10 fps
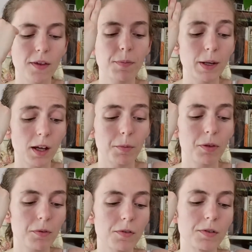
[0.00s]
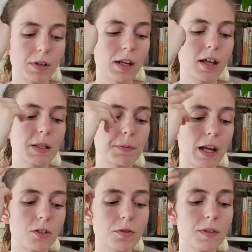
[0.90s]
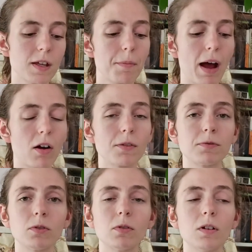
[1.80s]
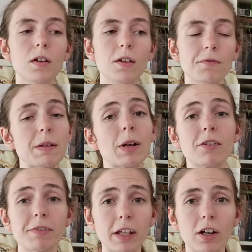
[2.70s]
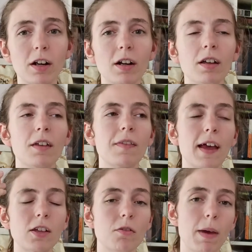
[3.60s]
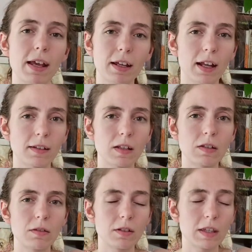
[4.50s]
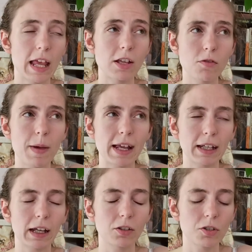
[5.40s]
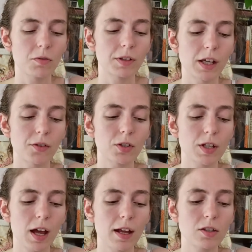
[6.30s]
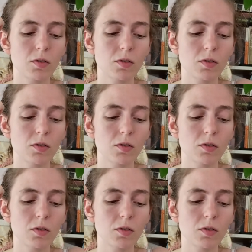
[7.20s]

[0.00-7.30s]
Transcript: they've been coming through in readings, but I do see a powerful female figure that you may connect to on the other side.